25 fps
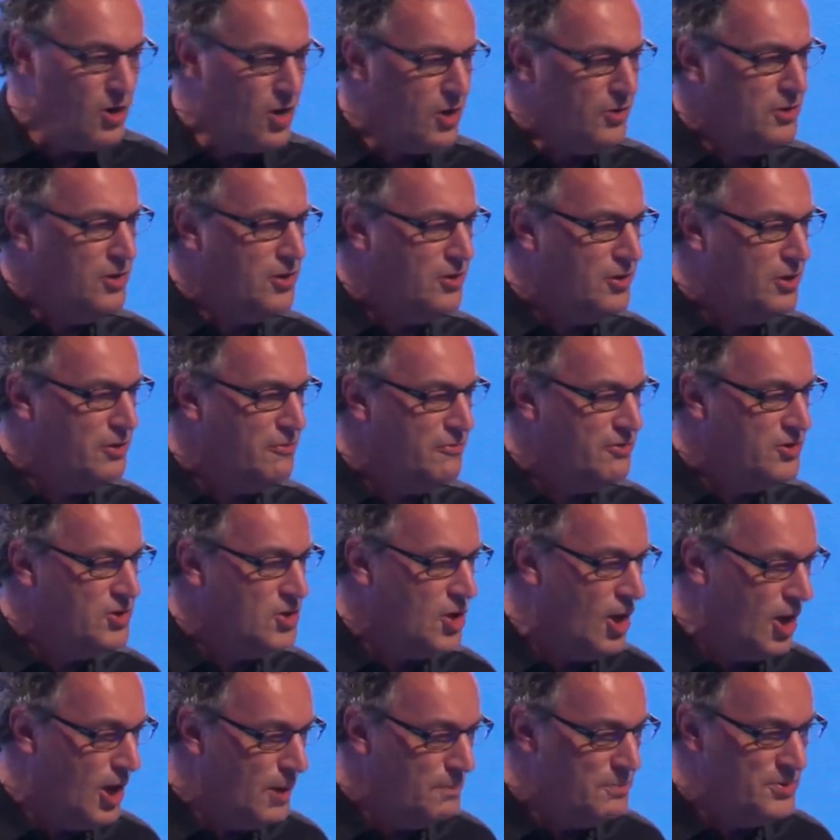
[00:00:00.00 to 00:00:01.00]
cognitive
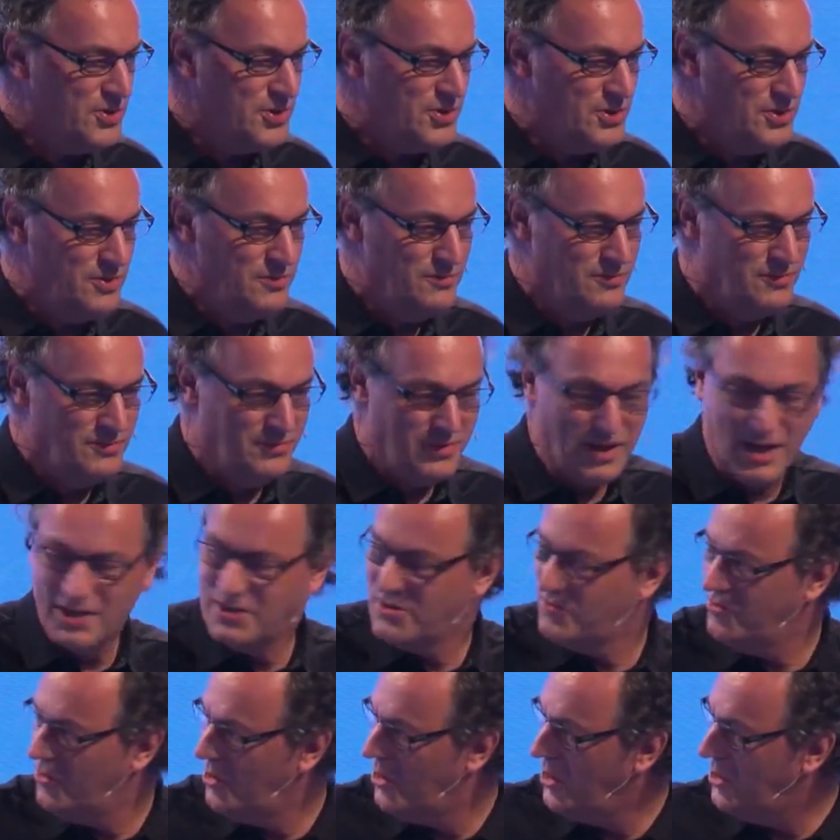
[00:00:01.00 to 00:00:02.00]
jobs,
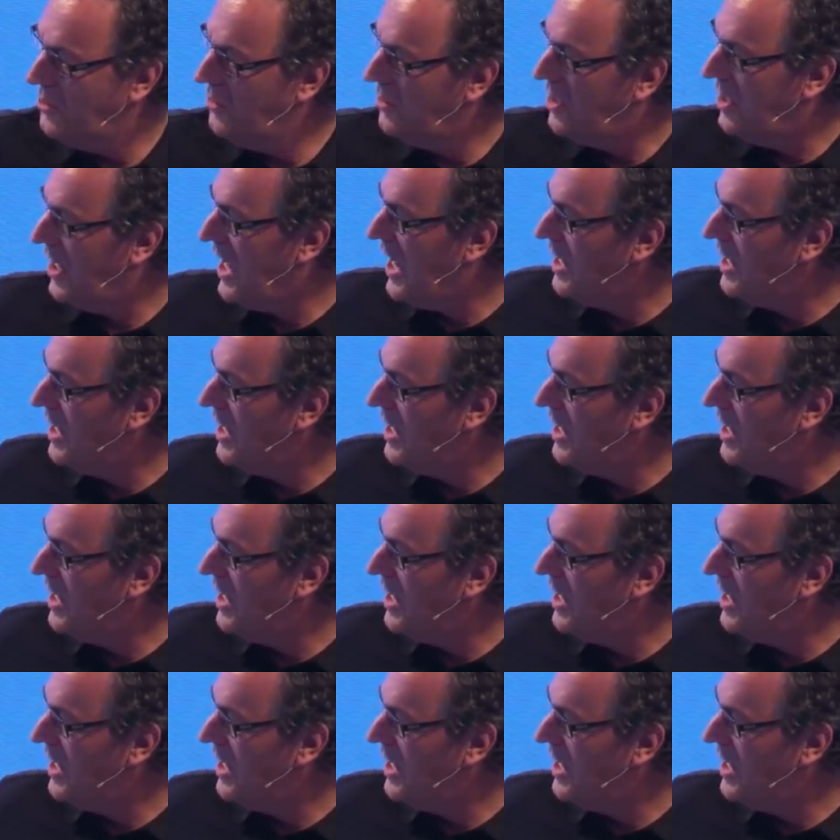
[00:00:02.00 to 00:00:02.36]
that's very good